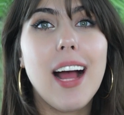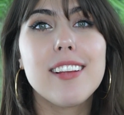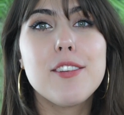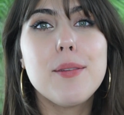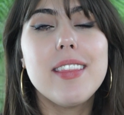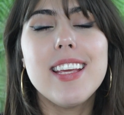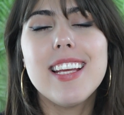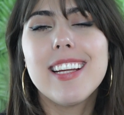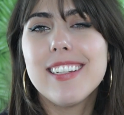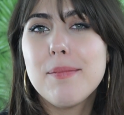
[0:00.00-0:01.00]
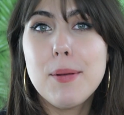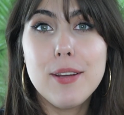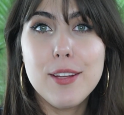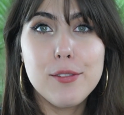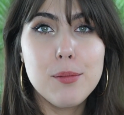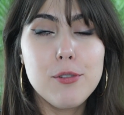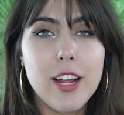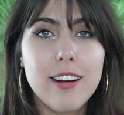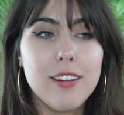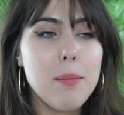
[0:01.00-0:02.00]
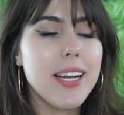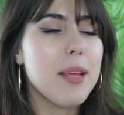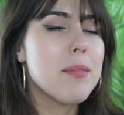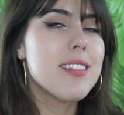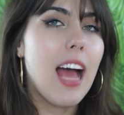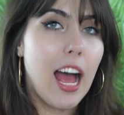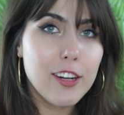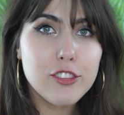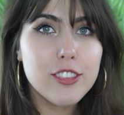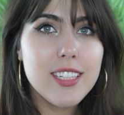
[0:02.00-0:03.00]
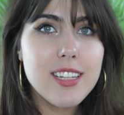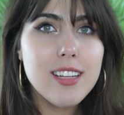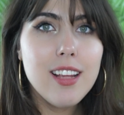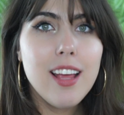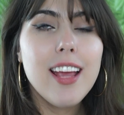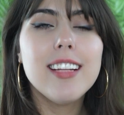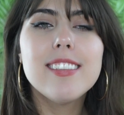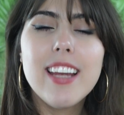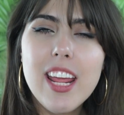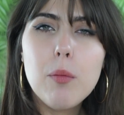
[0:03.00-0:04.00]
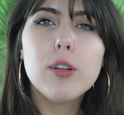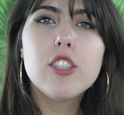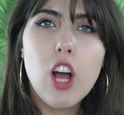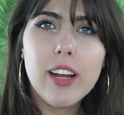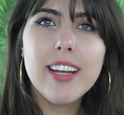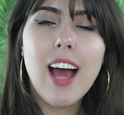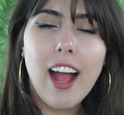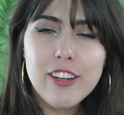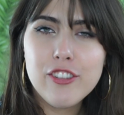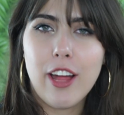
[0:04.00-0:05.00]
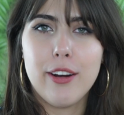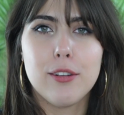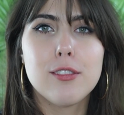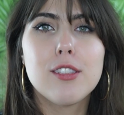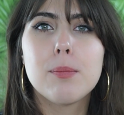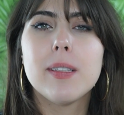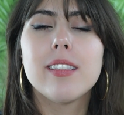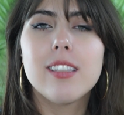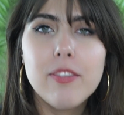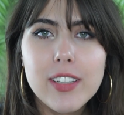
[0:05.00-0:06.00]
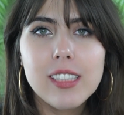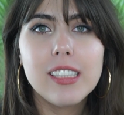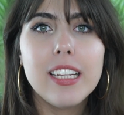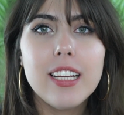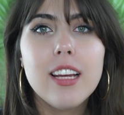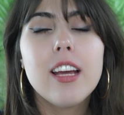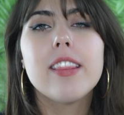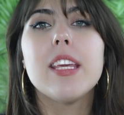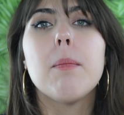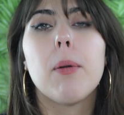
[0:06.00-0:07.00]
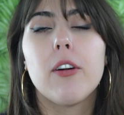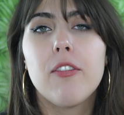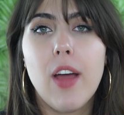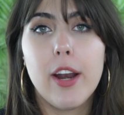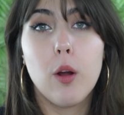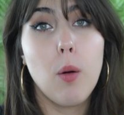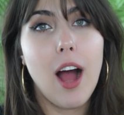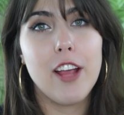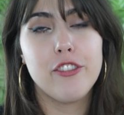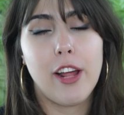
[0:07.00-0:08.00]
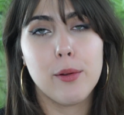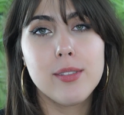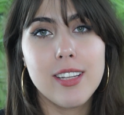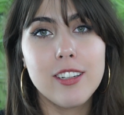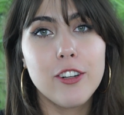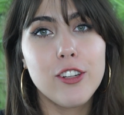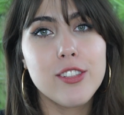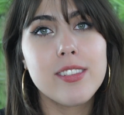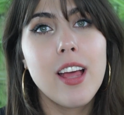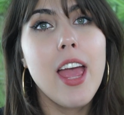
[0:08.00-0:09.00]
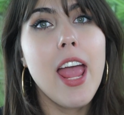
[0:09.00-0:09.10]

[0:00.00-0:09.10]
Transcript: back to the Hynt Beauty YouTube channel. My name is Ashley and today we're talking eyeshadows, specifically the Perfetto eyeshadow singles.